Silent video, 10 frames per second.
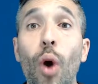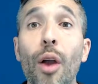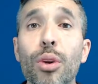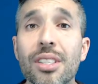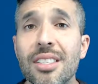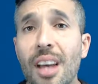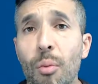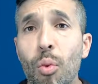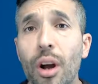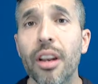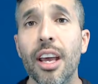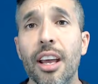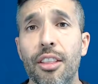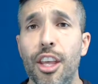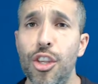would someone
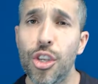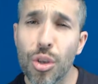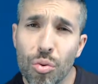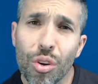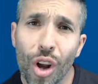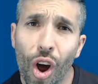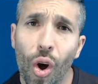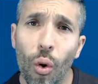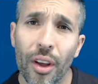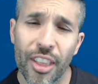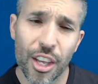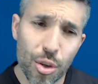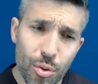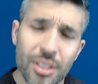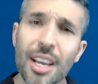that you know, that
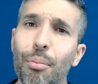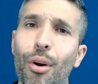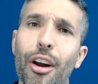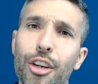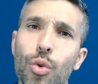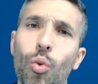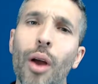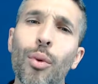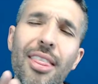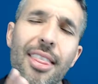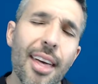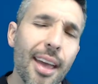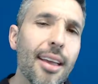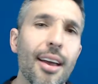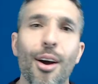you send product to, why would
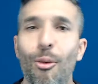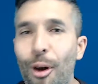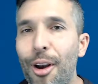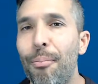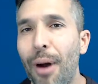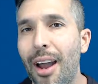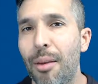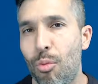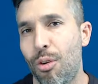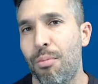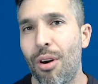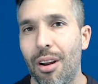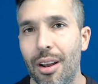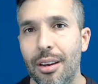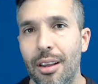they want to buy more
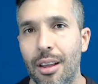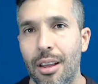product?